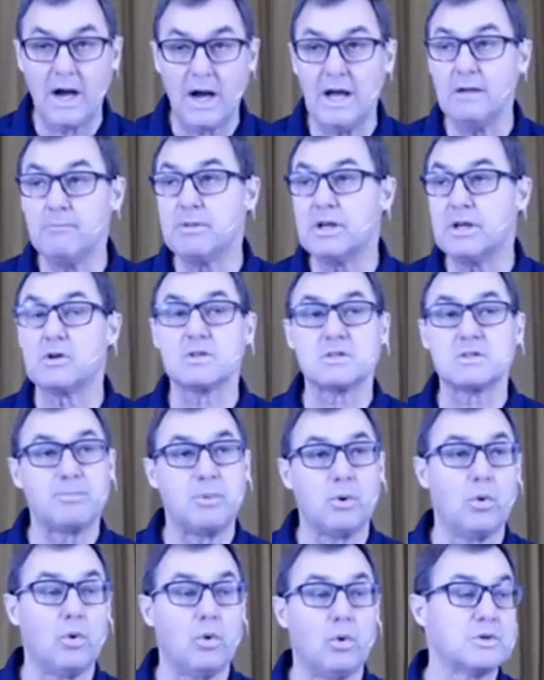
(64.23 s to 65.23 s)
Because Paul
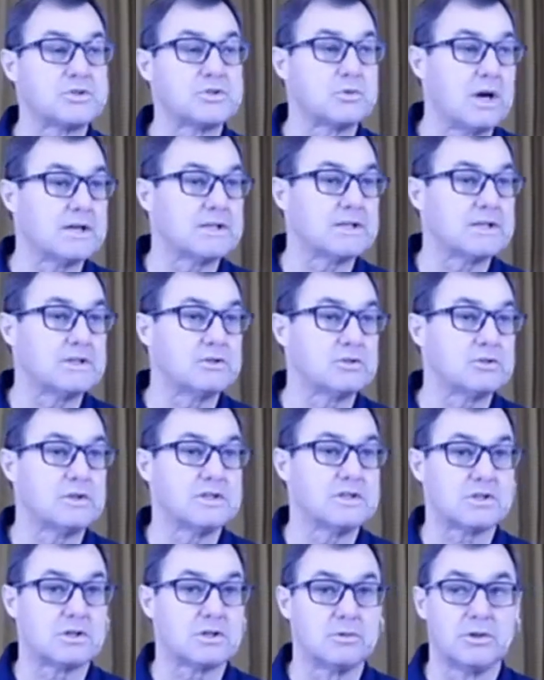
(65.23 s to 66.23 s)
was writing to these
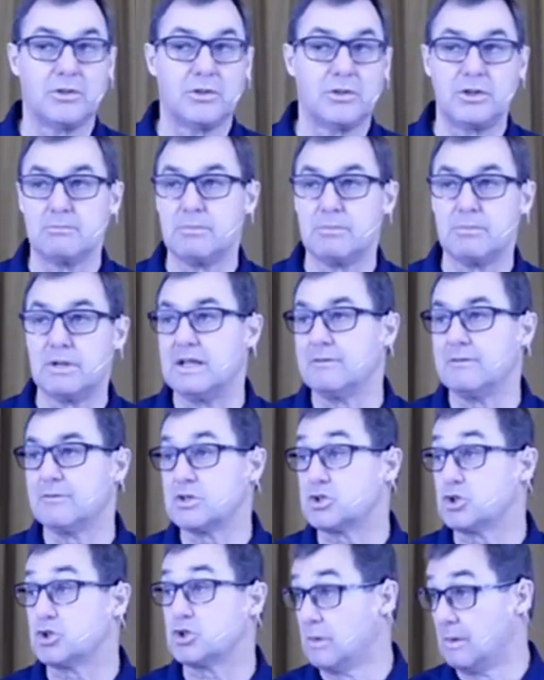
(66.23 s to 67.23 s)
Corinthian believers
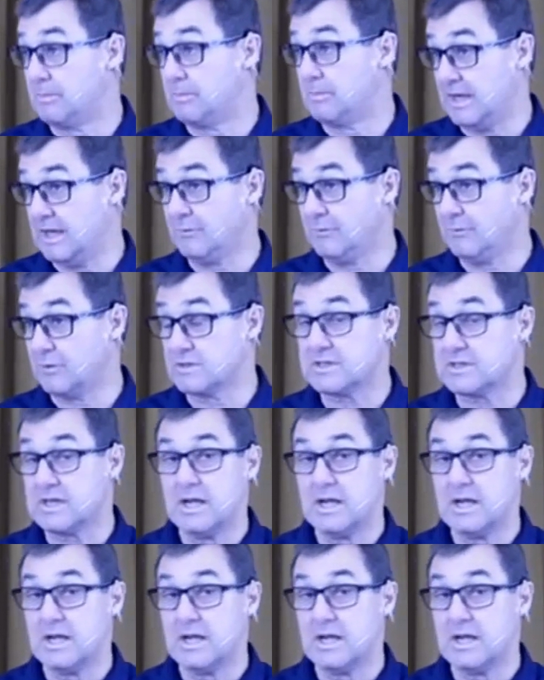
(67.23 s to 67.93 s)
who were believers,